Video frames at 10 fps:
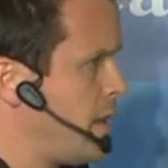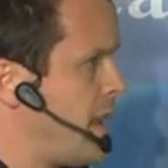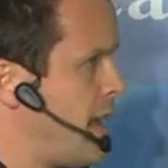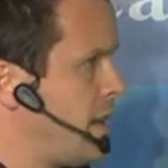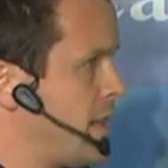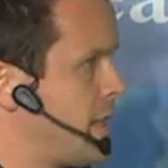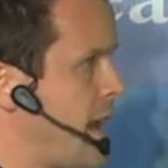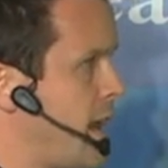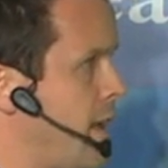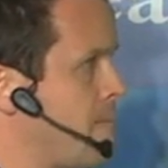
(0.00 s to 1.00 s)
could then, let's
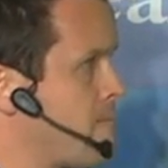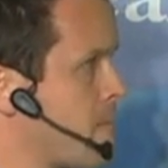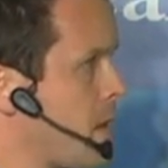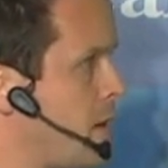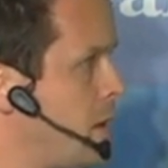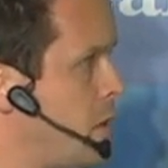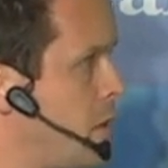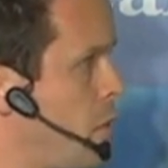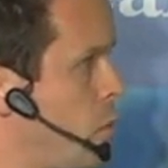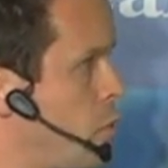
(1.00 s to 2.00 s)
say, you
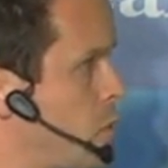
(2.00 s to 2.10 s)
know,